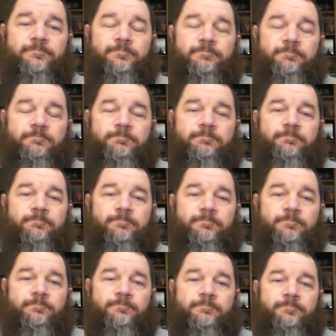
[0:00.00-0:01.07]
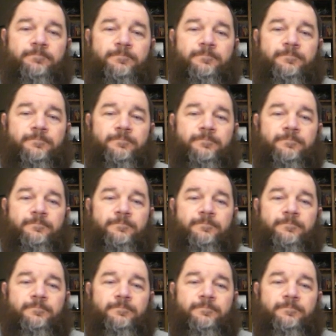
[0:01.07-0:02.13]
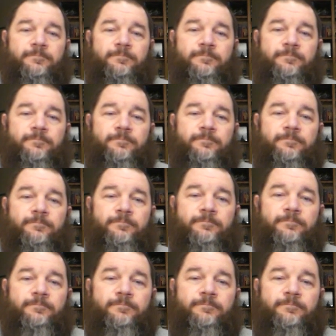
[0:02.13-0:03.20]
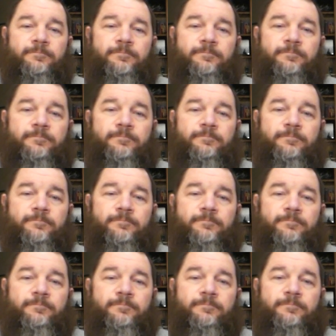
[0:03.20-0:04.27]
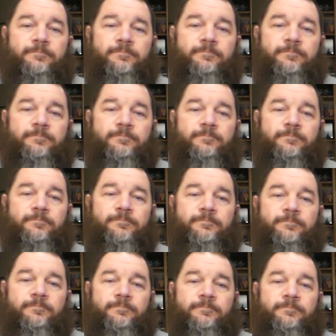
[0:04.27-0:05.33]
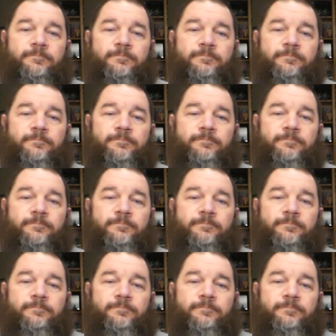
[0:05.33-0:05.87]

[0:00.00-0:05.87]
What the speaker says: The person shown says nothing.